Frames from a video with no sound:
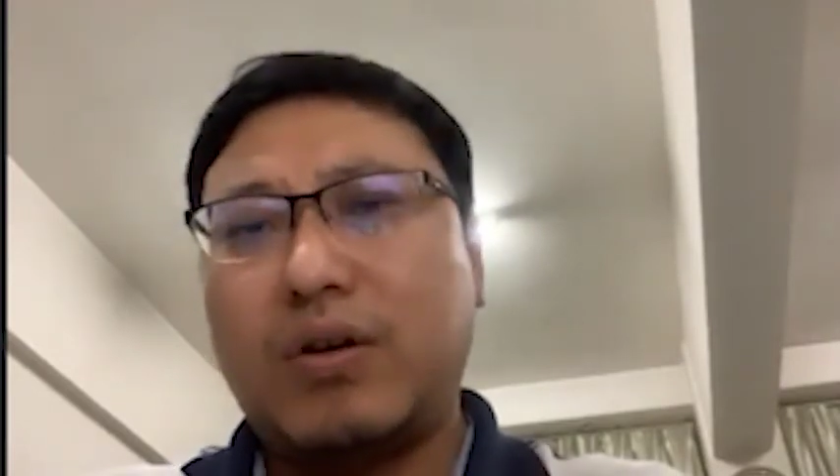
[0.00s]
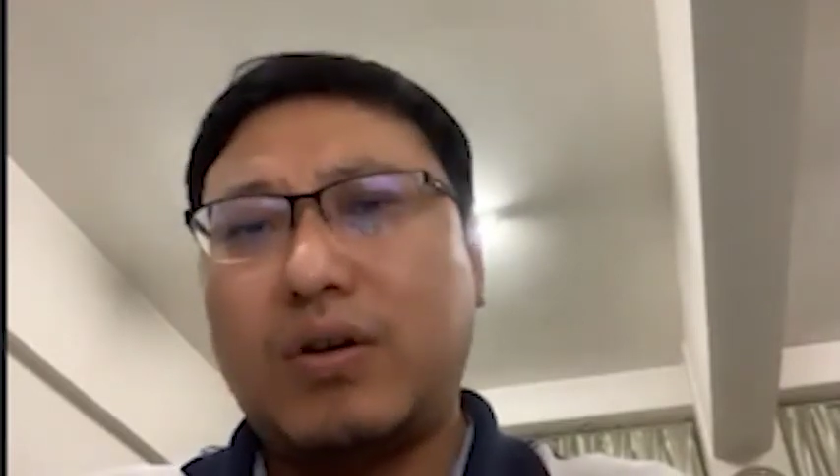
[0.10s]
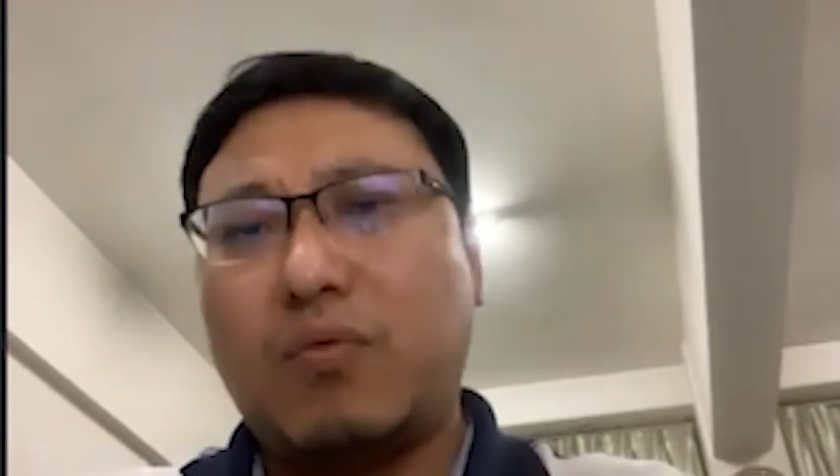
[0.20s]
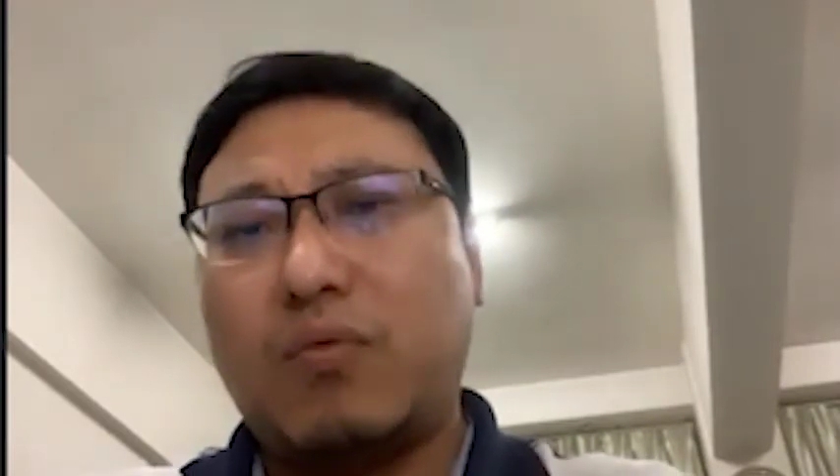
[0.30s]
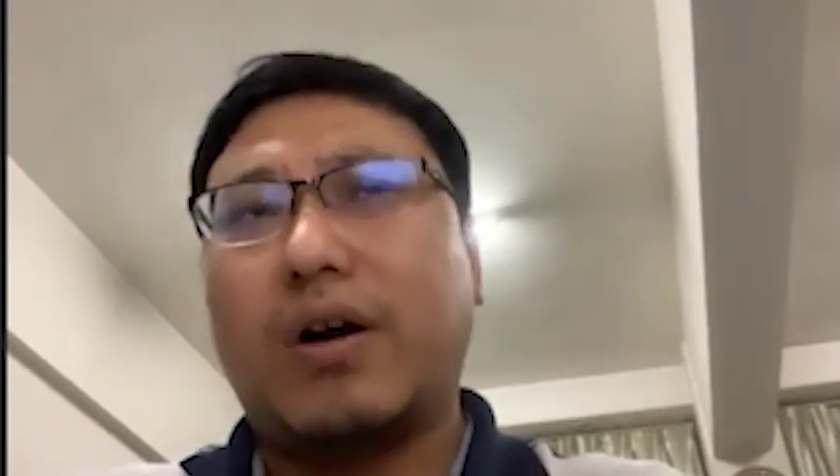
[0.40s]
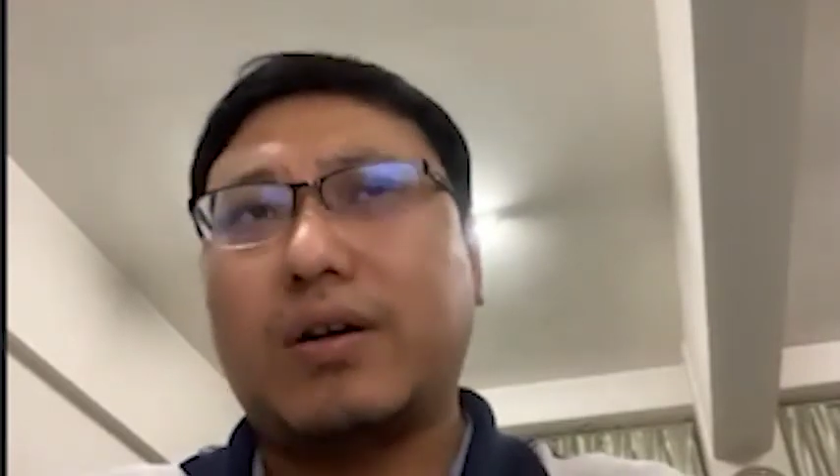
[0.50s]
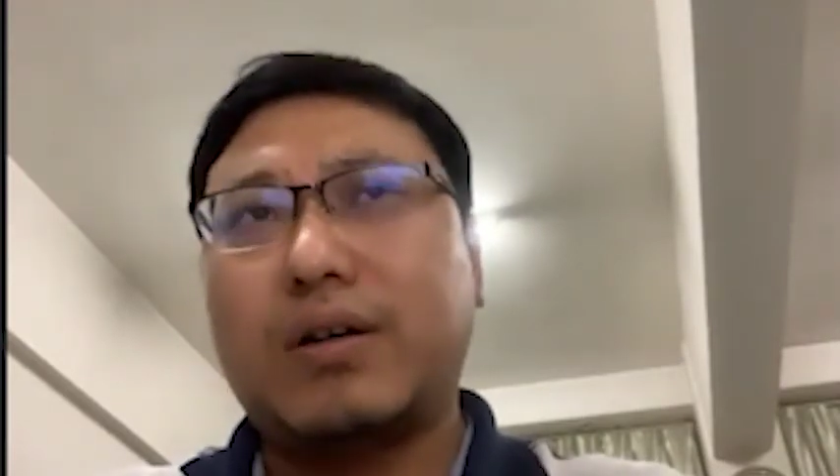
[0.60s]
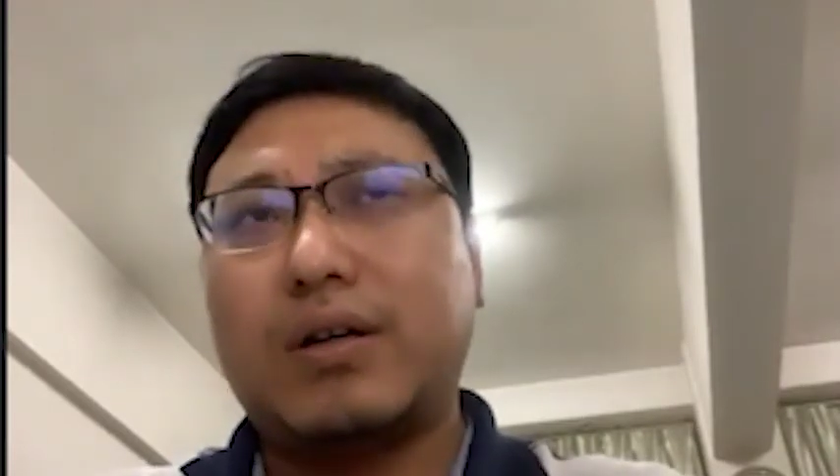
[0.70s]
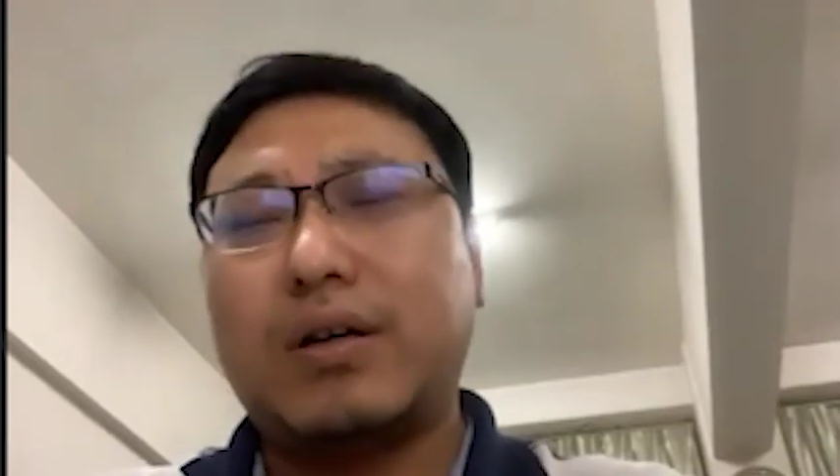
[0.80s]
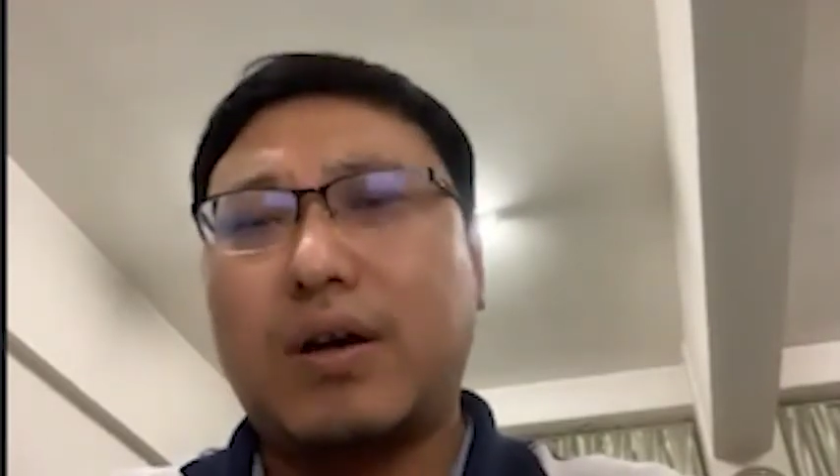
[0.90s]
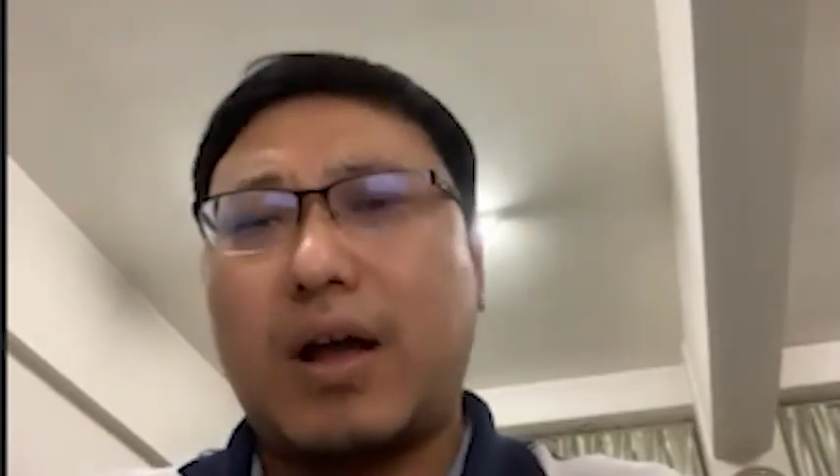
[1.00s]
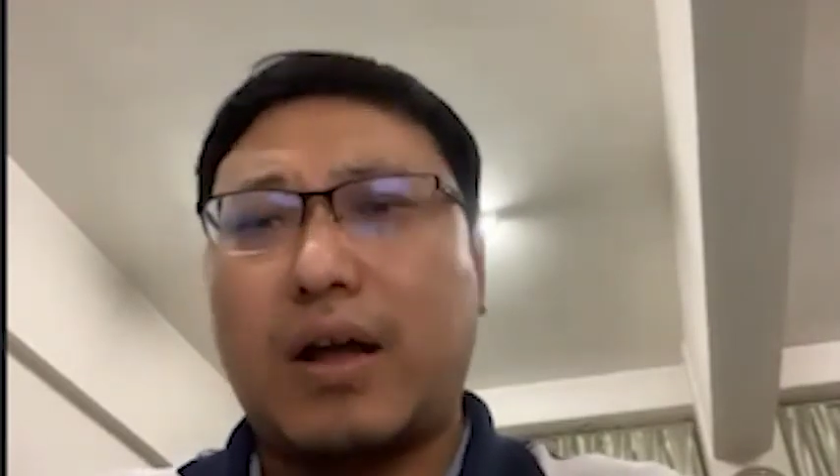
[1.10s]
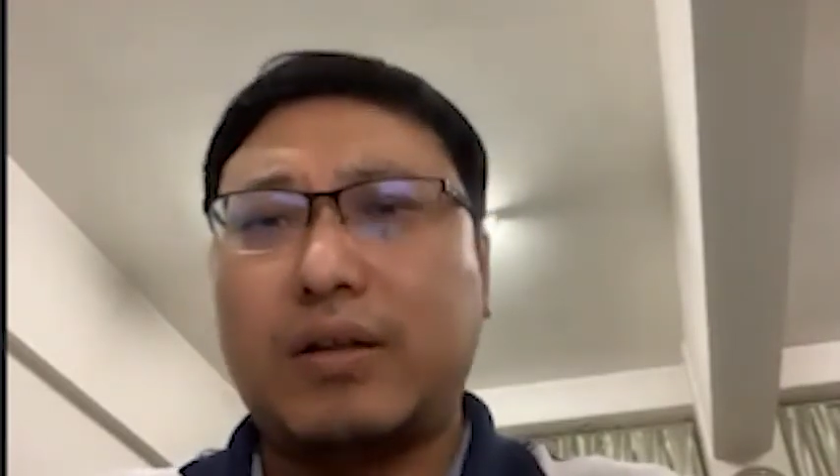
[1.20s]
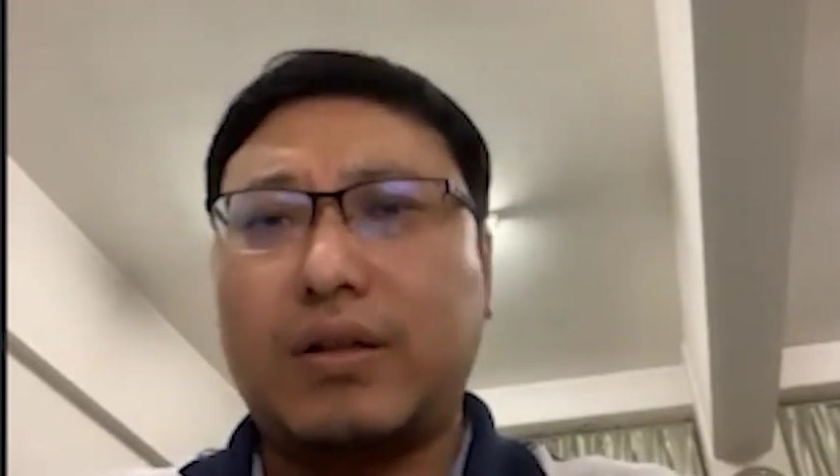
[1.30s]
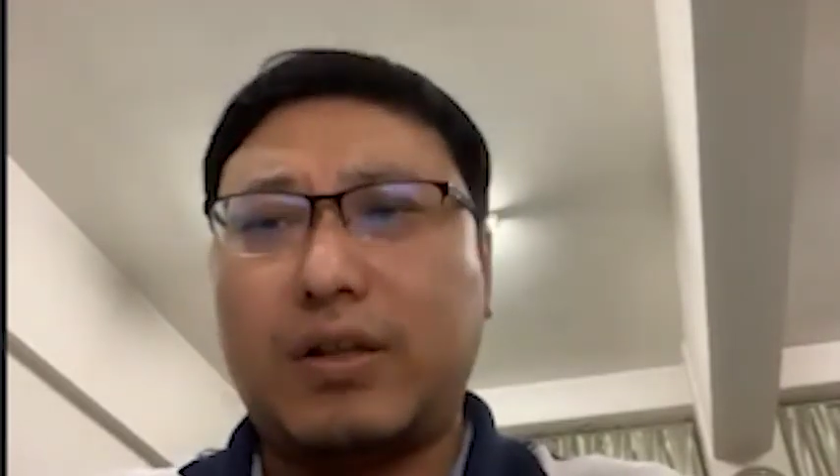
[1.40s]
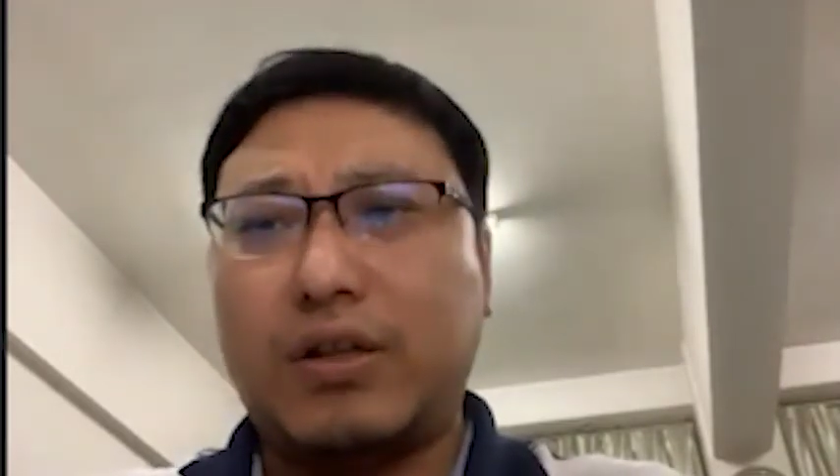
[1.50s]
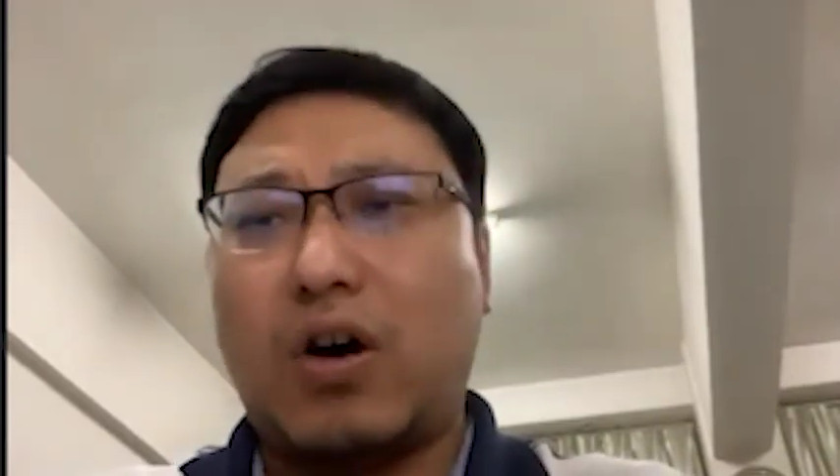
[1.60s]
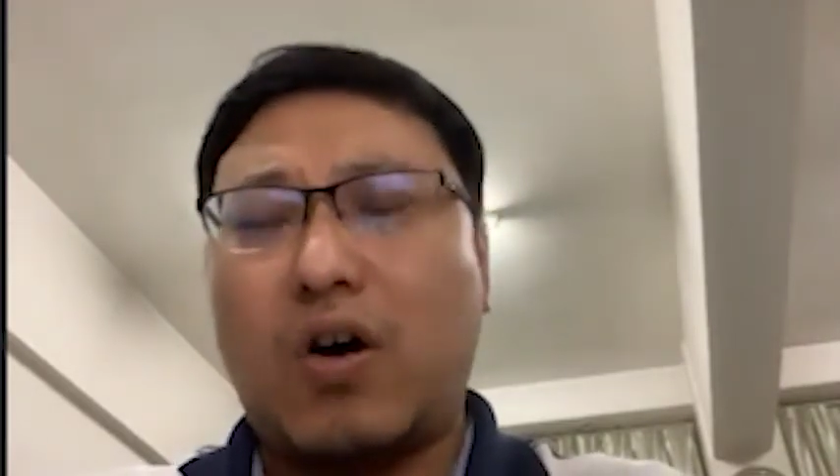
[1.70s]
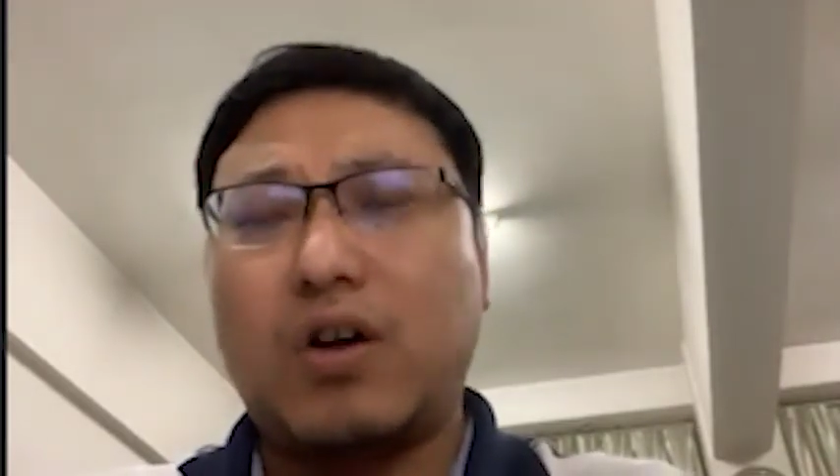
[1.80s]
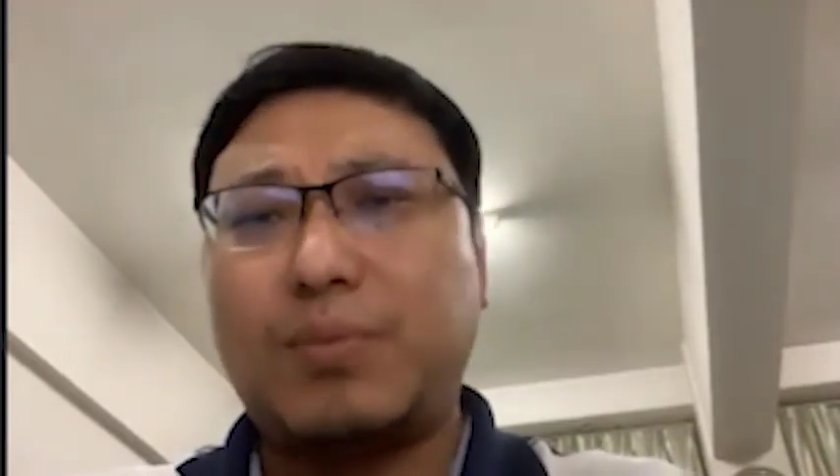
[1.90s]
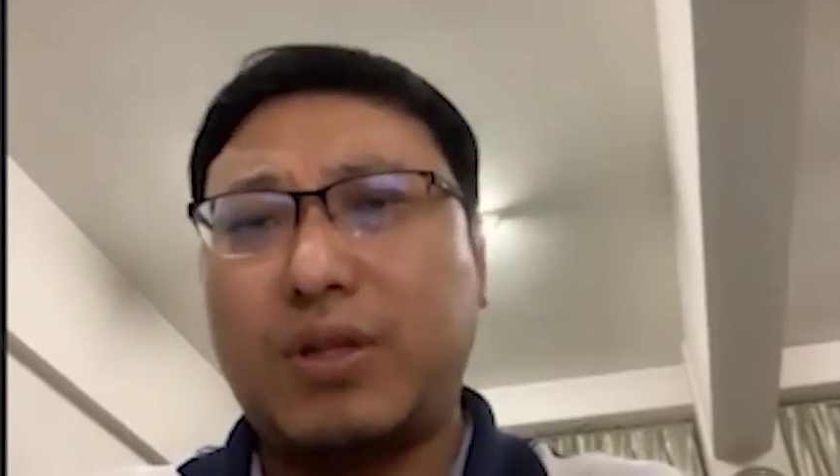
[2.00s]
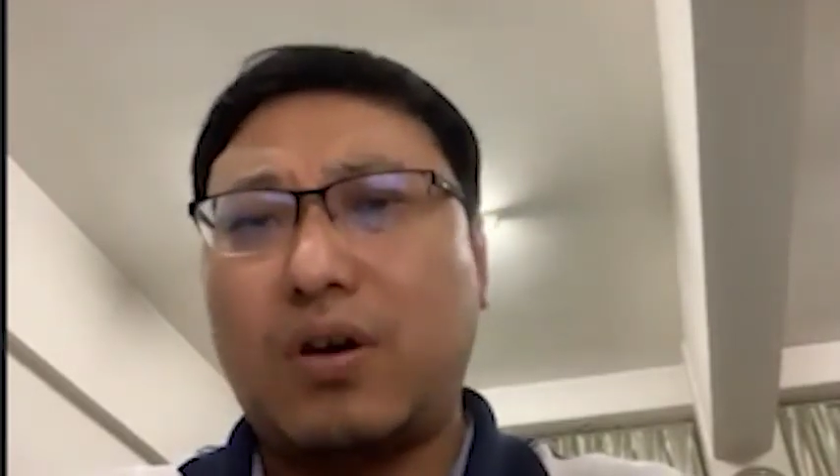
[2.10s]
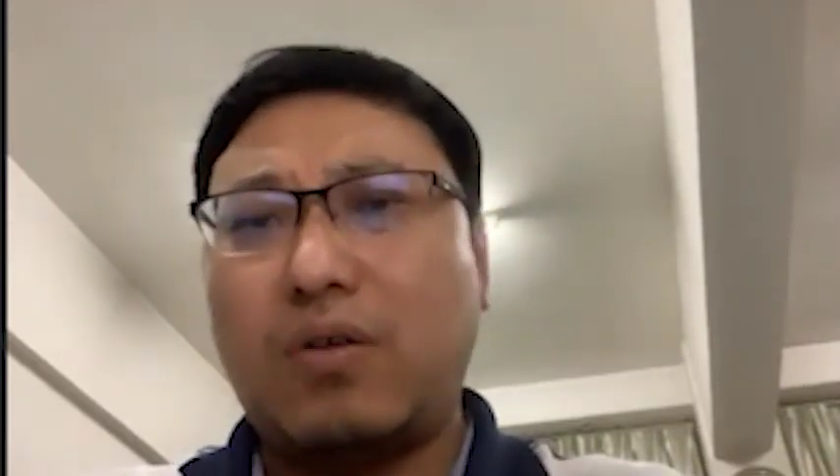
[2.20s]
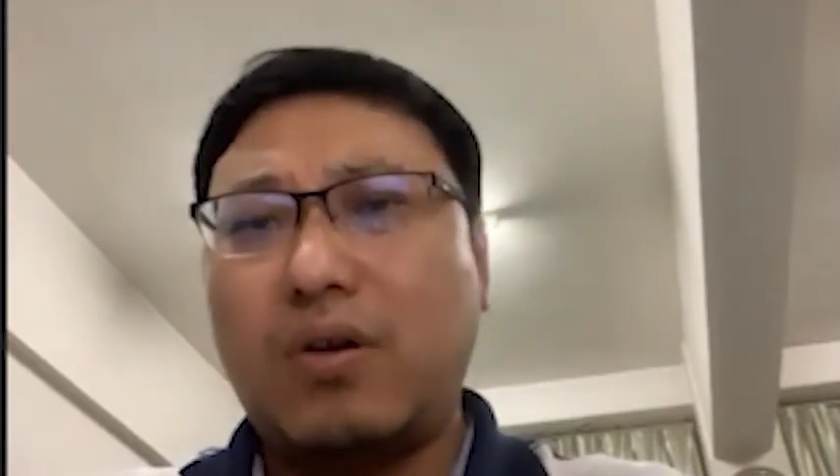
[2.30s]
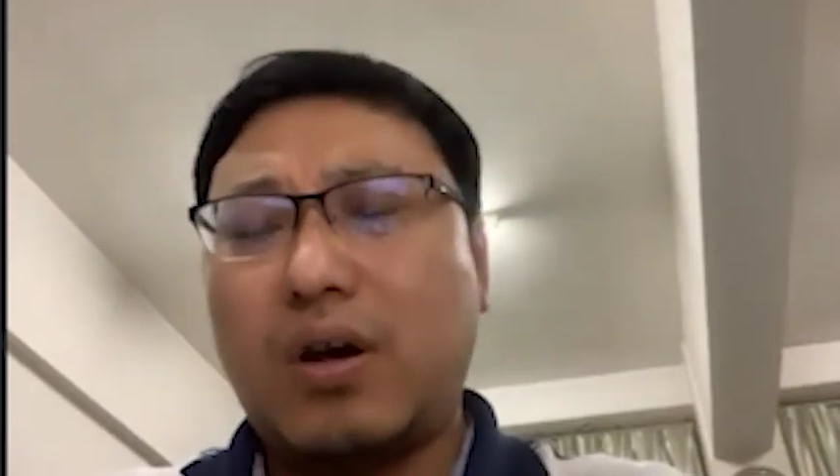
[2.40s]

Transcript: in the hospital? How can we do that?